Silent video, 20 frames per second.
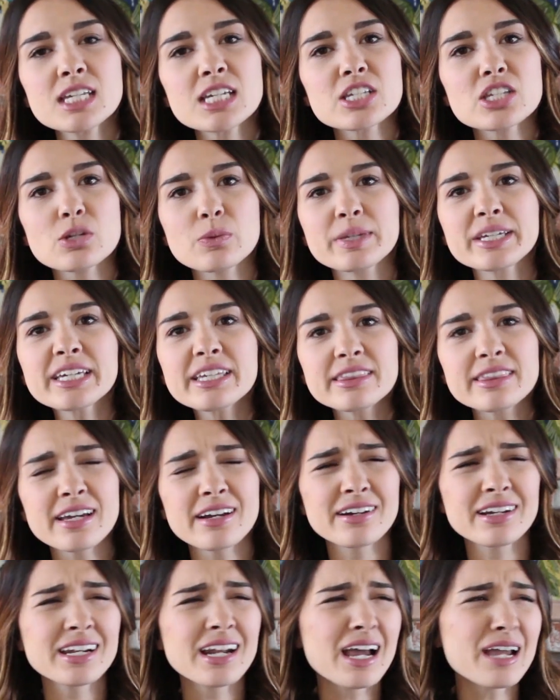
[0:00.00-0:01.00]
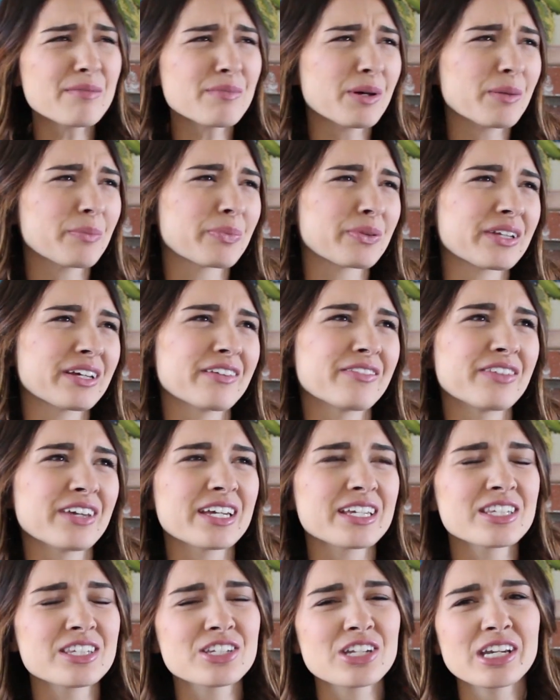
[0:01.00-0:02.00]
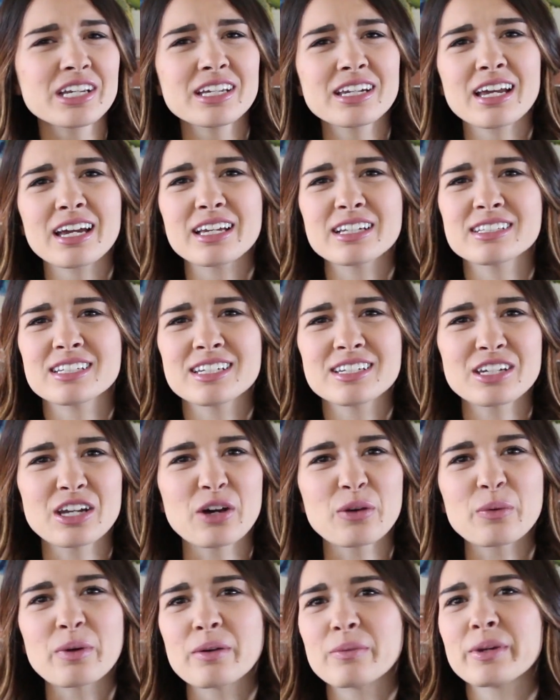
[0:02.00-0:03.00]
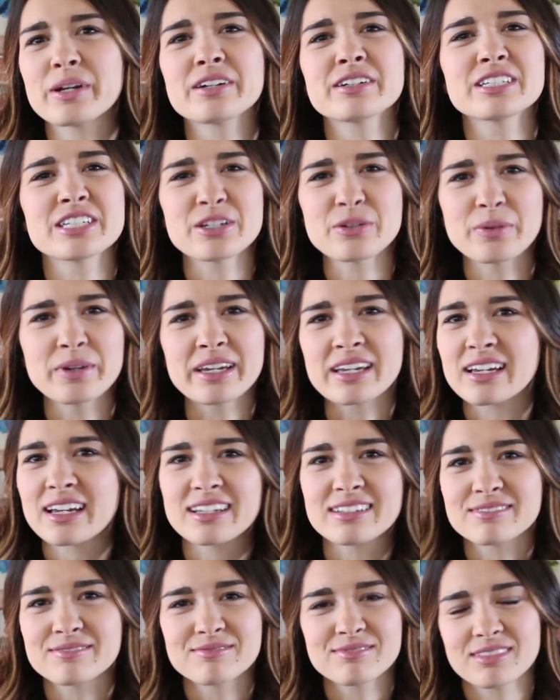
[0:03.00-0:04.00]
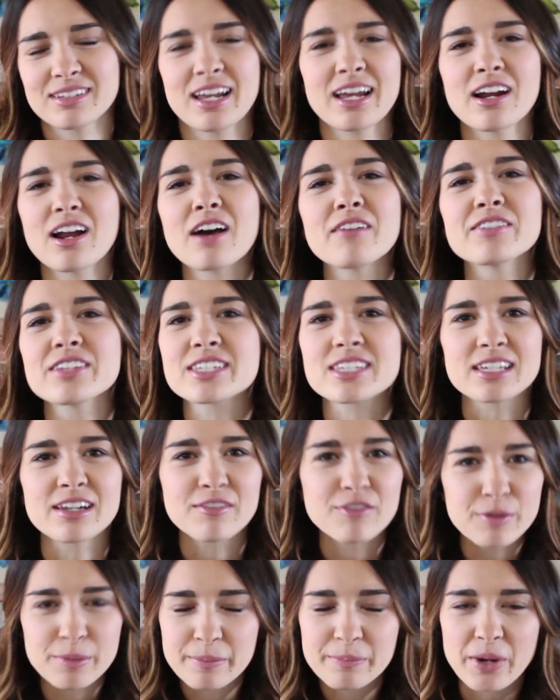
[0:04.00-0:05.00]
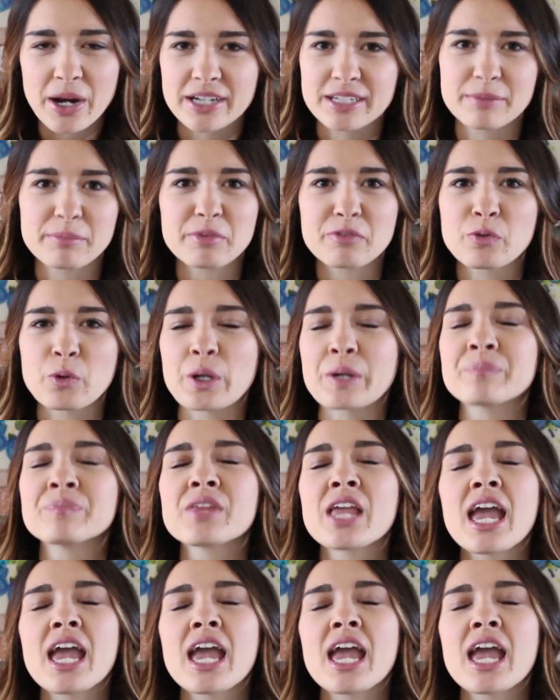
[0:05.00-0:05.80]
So we get there, and I'm oblivious. Jake and I didn't know what we were doing. I had obviously never been pregnant before.